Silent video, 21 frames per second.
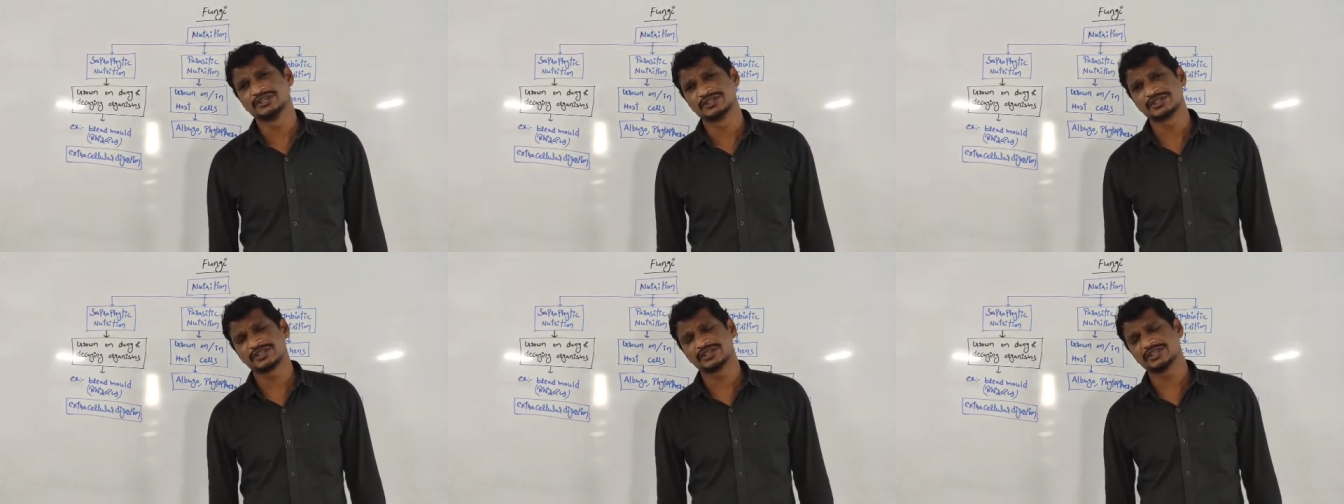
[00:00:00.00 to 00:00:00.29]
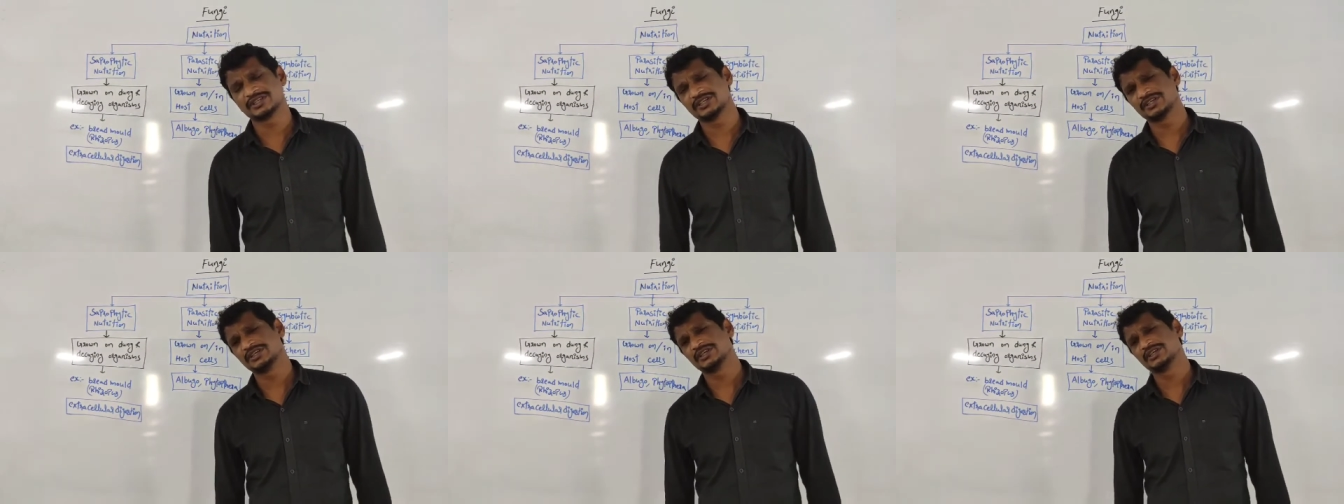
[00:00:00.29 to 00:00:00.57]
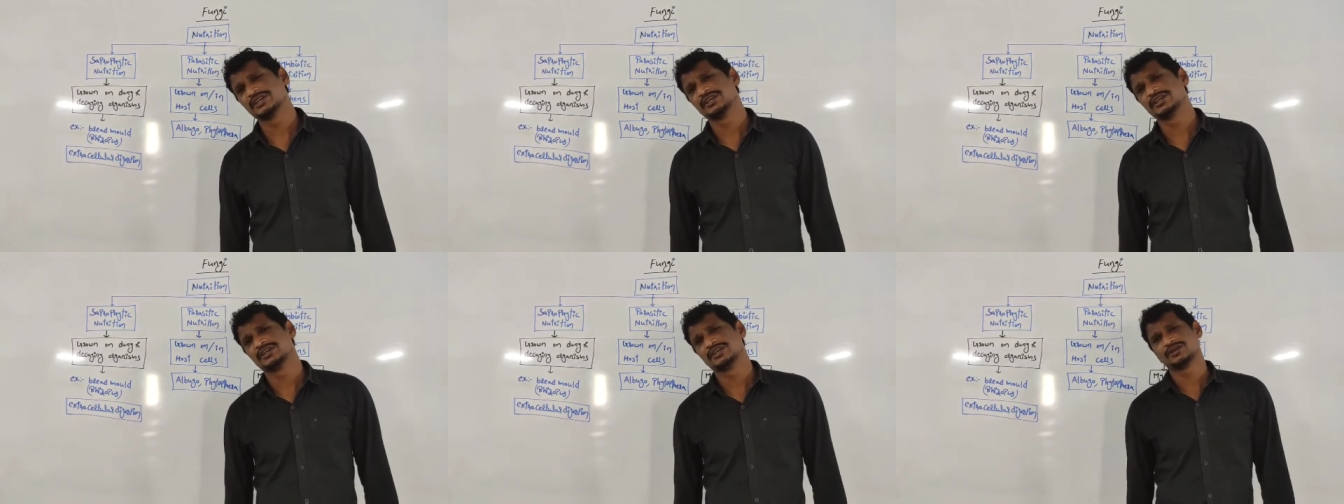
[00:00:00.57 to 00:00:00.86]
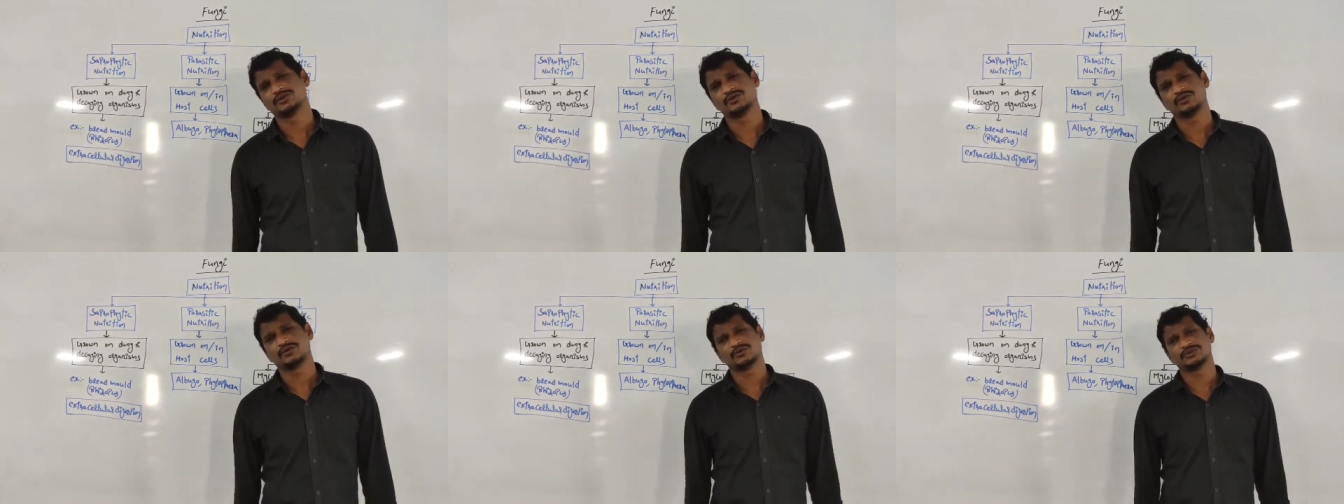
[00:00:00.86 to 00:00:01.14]
See,
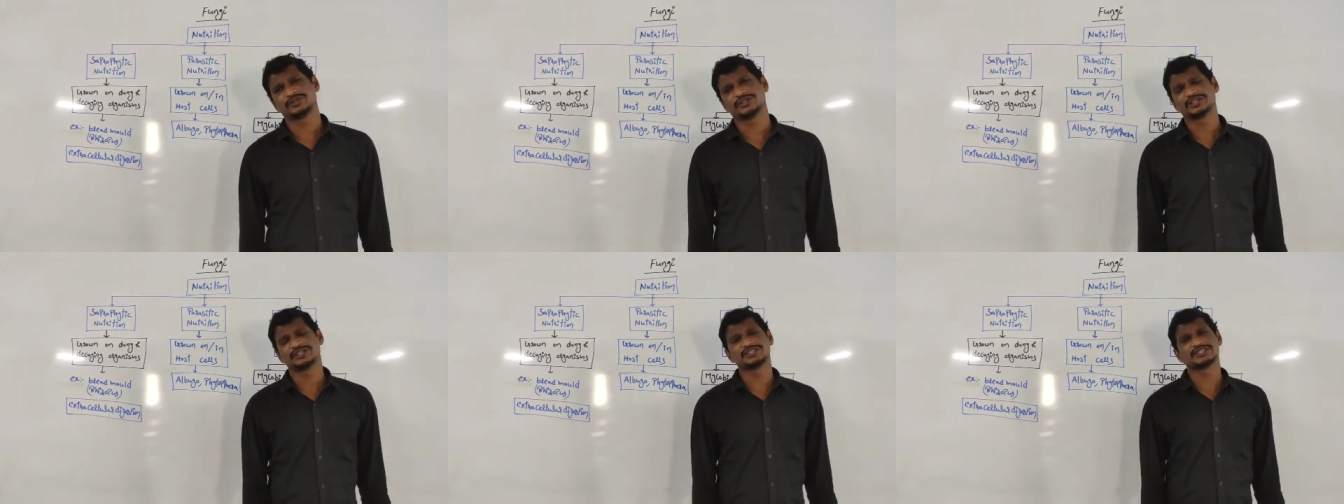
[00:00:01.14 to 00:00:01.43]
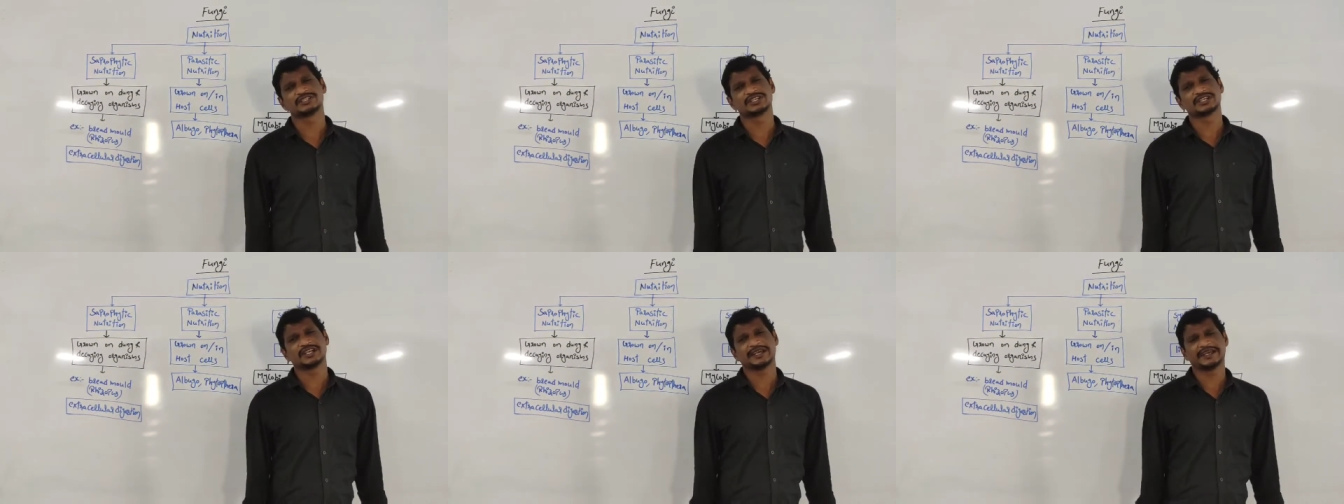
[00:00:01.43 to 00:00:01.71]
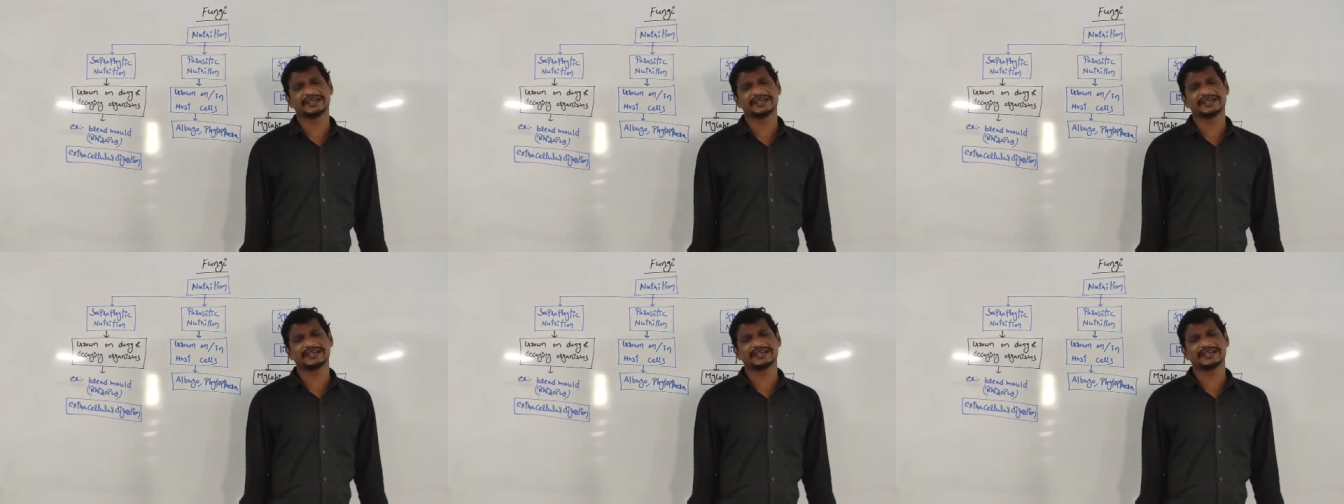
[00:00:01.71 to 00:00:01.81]
there is an